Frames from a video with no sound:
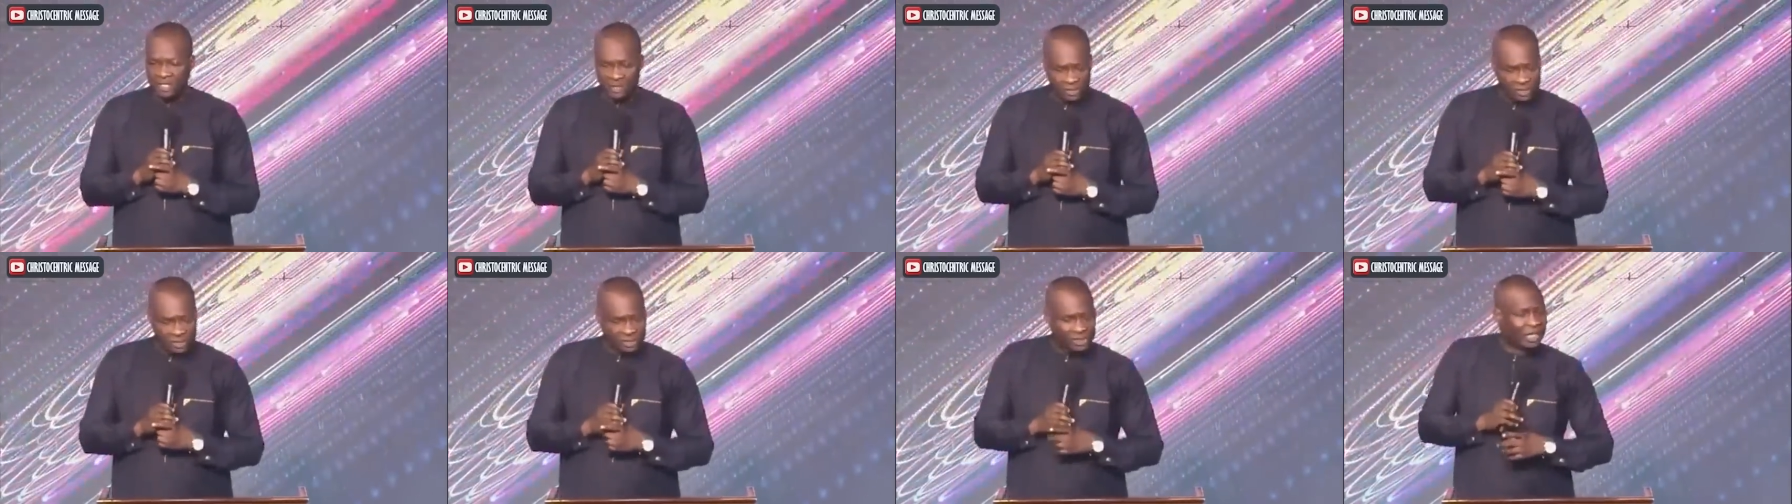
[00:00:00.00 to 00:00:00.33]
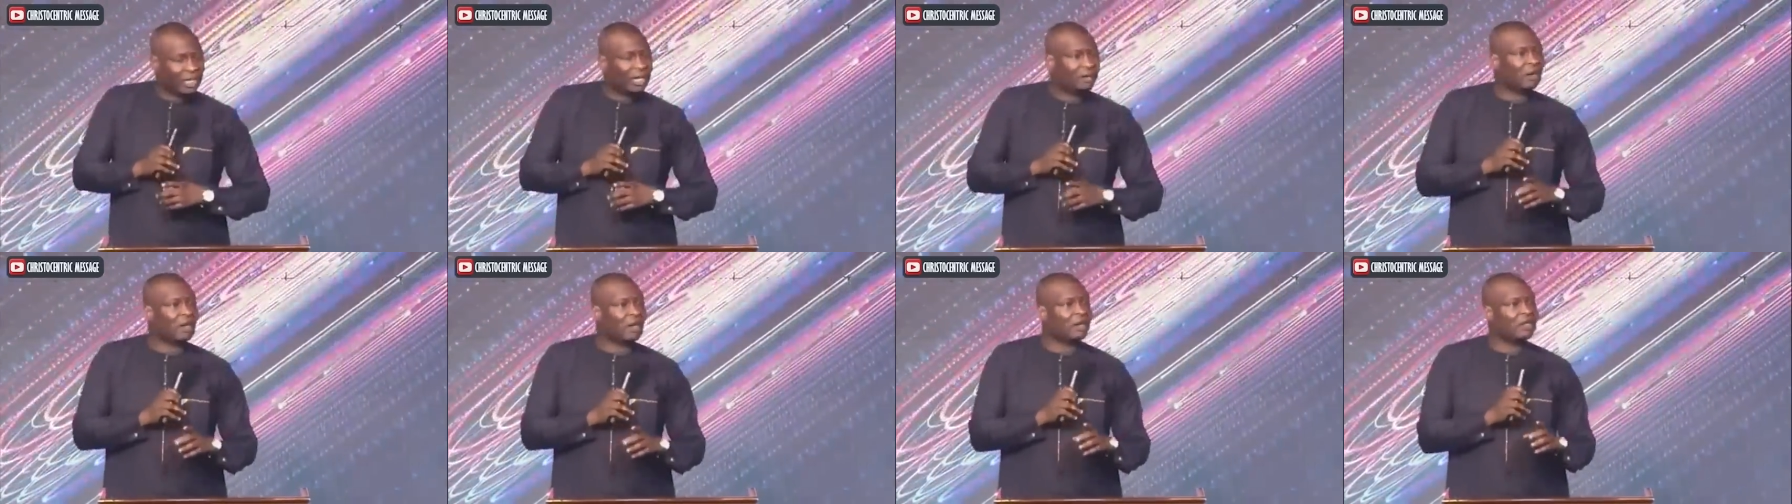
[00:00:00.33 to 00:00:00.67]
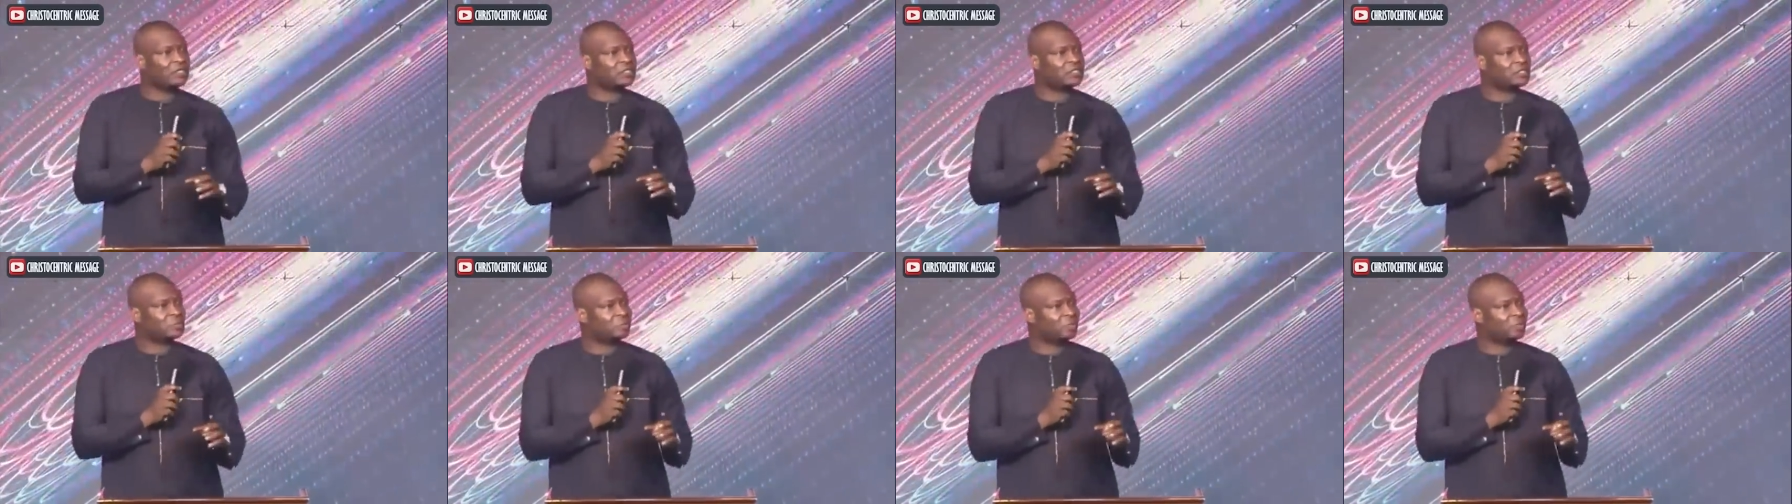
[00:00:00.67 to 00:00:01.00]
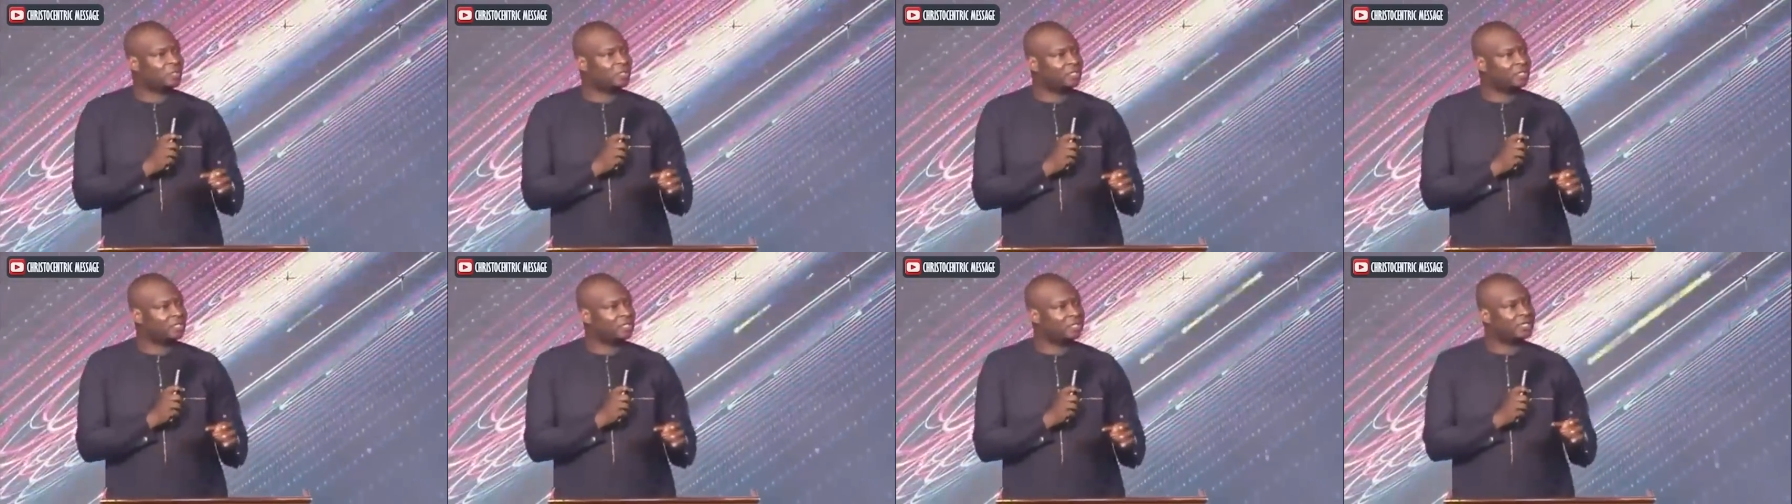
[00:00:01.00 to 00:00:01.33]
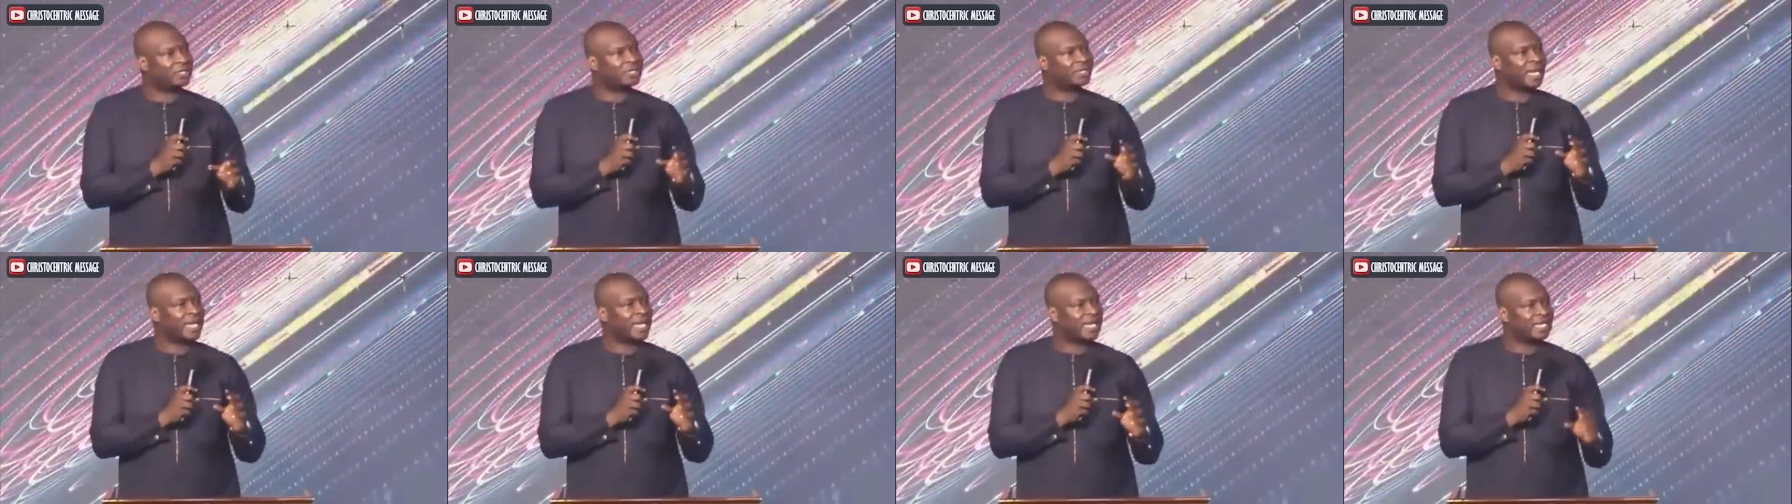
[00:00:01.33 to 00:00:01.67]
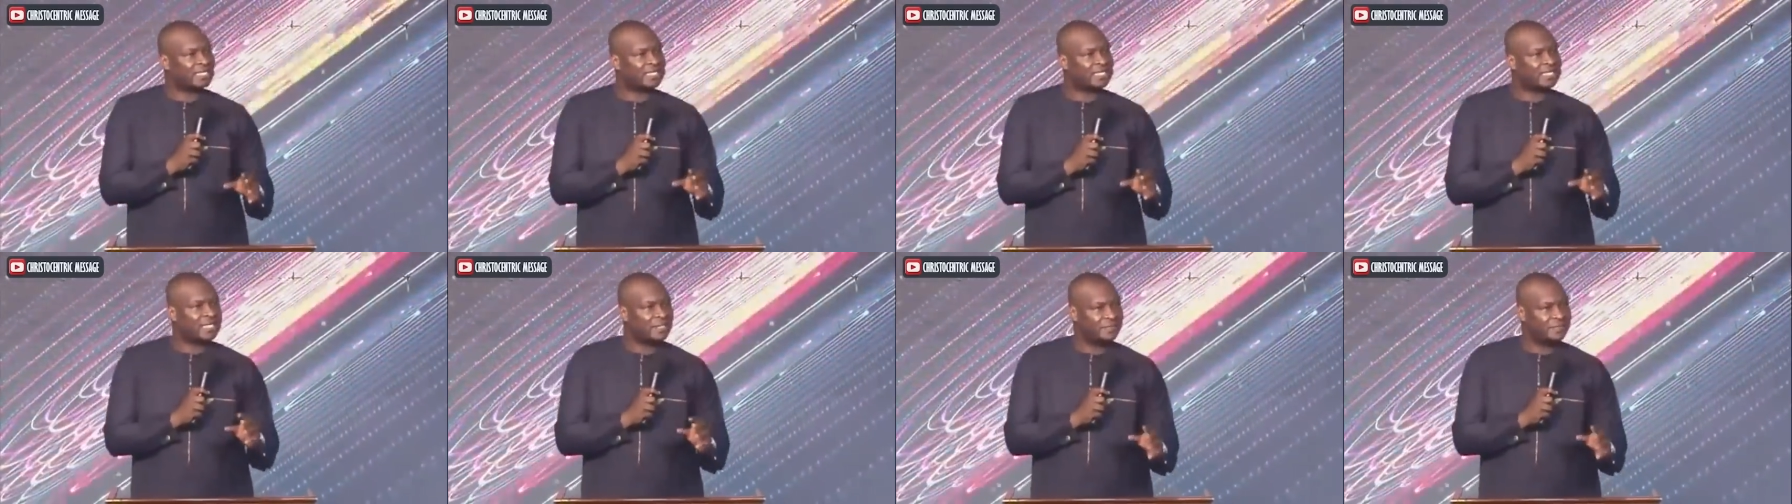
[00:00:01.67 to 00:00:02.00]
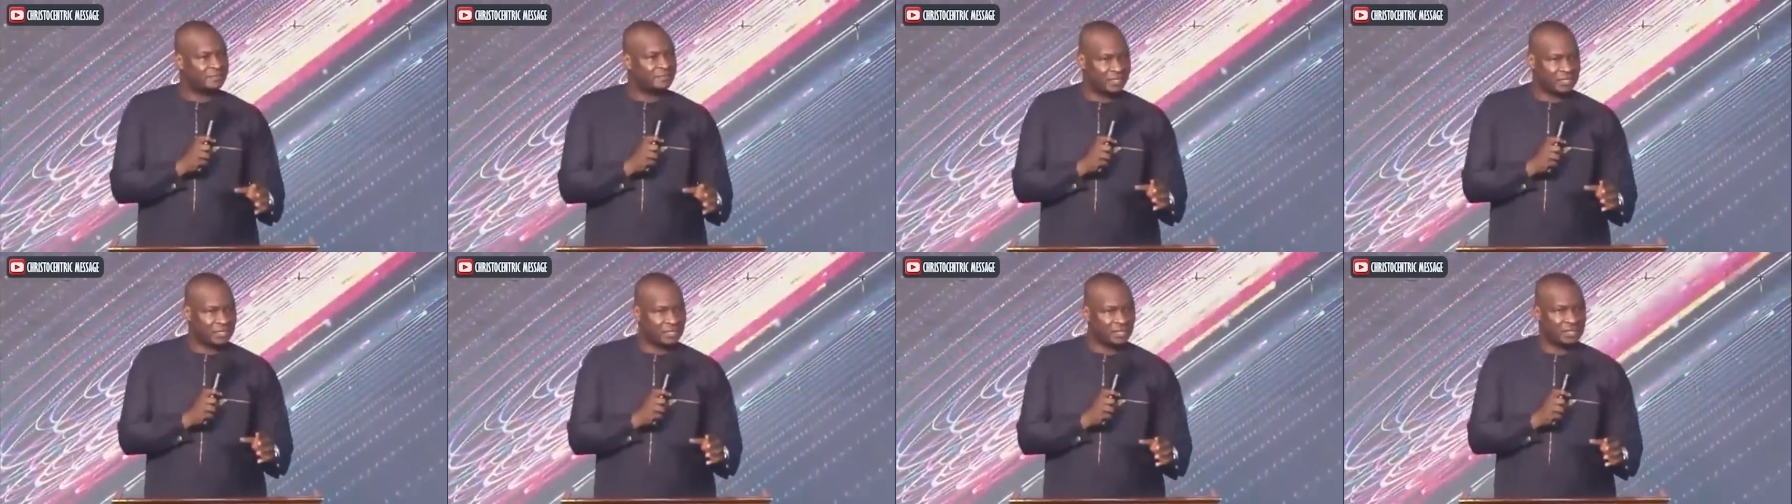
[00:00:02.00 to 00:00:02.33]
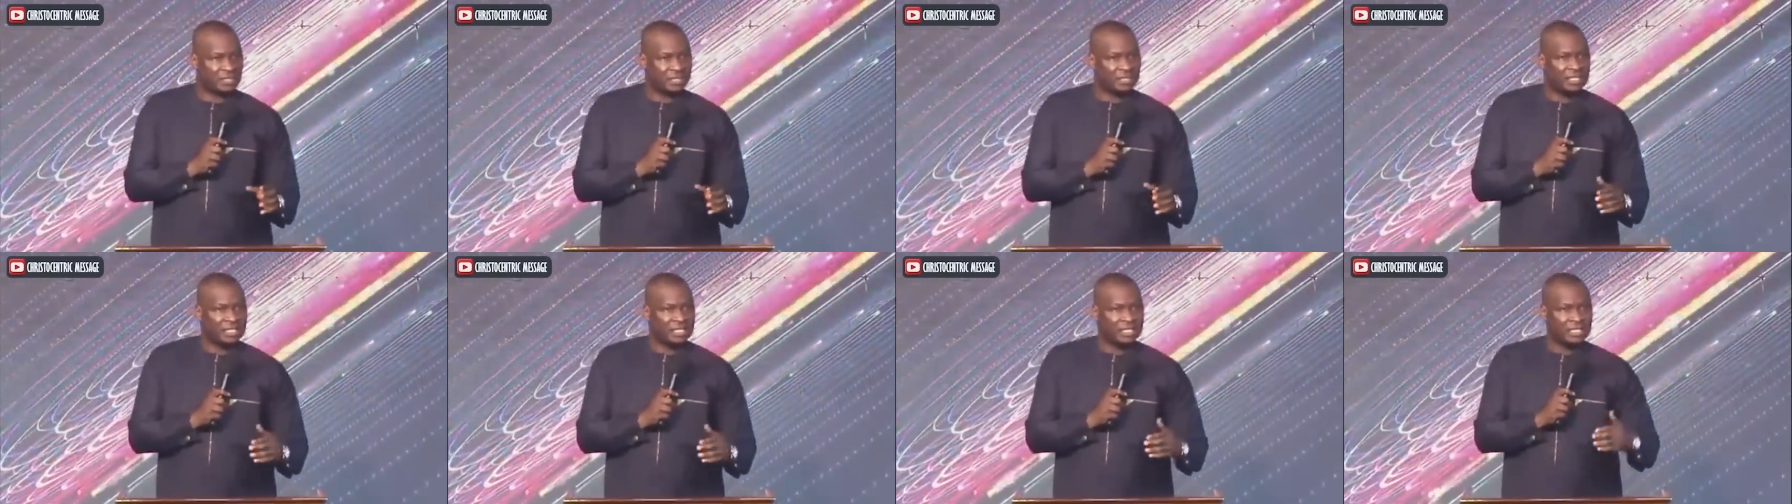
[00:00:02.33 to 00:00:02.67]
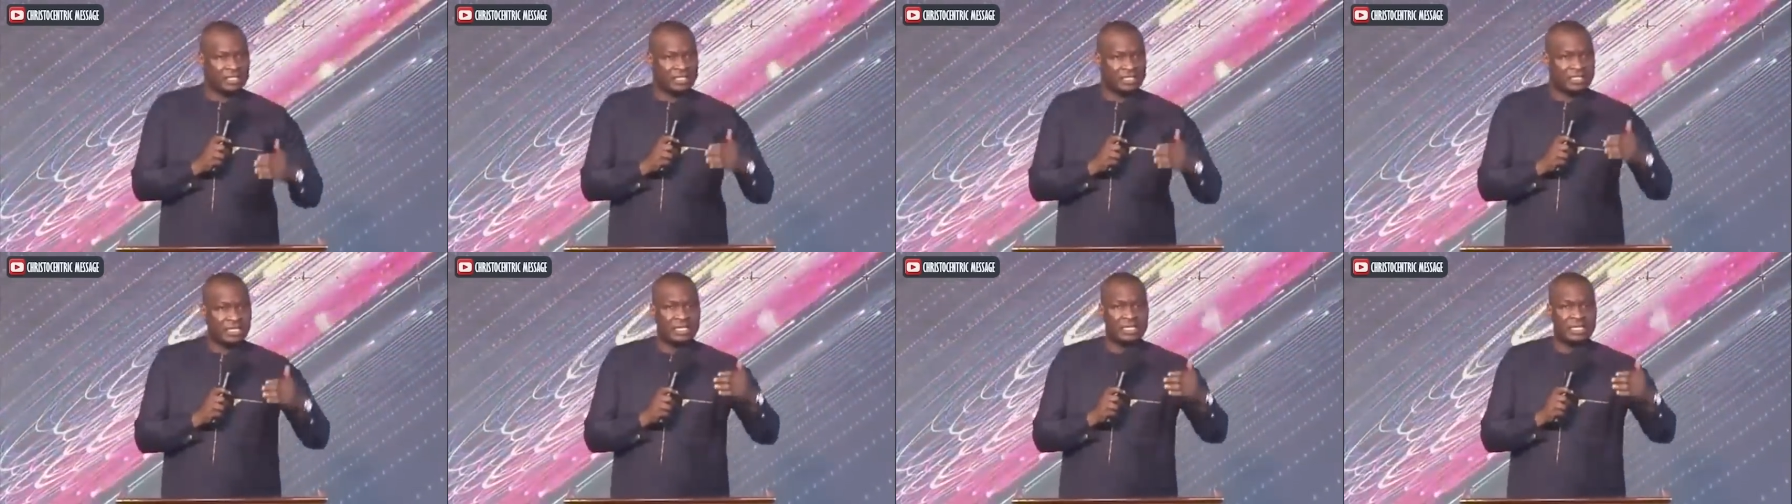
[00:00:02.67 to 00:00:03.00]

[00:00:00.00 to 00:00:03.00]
generally speaking thanksgiving is the